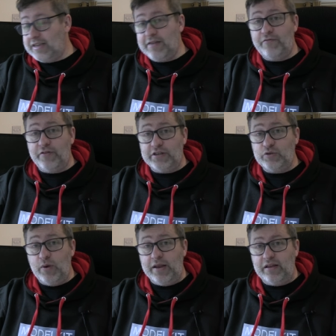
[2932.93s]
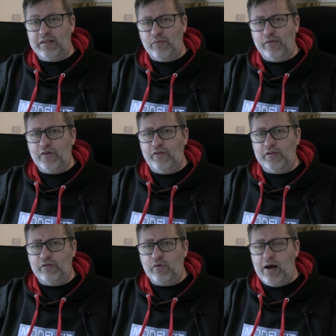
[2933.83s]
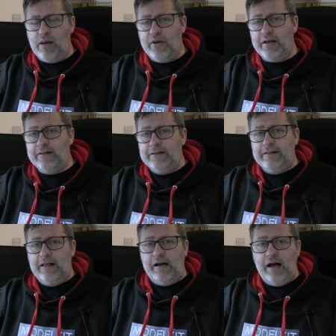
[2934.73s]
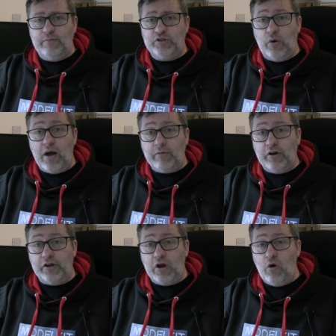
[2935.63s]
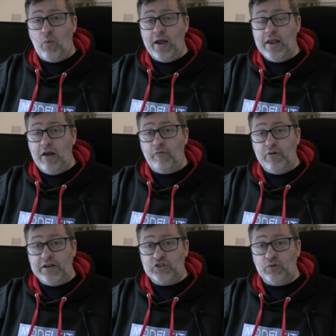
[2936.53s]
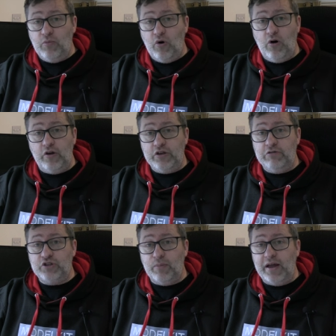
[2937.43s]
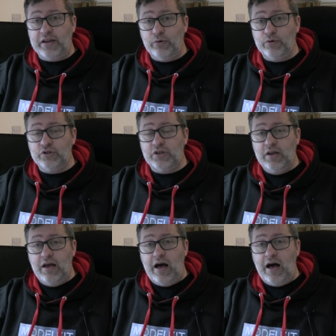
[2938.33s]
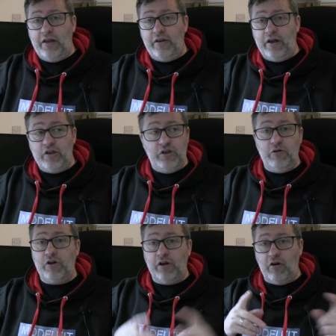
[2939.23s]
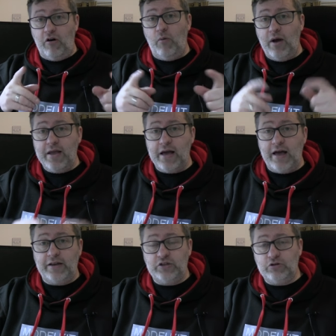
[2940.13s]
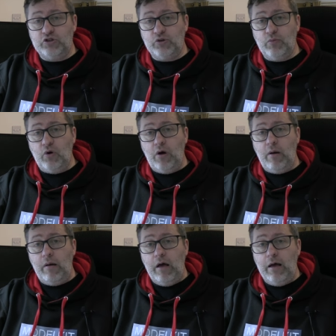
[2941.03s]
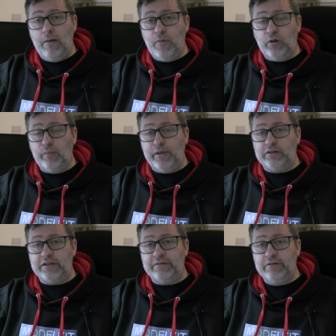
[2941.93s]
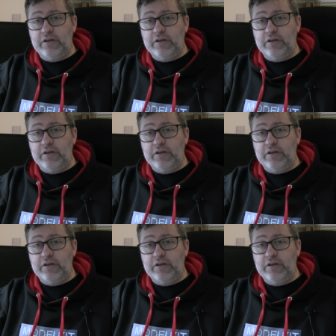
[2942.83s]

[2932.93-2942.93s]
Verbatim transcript: it for this week. I think we've covered off quite a bit. Um, so I'm going to go away and read some more user manuals, and you can go away and do some more uh, model building.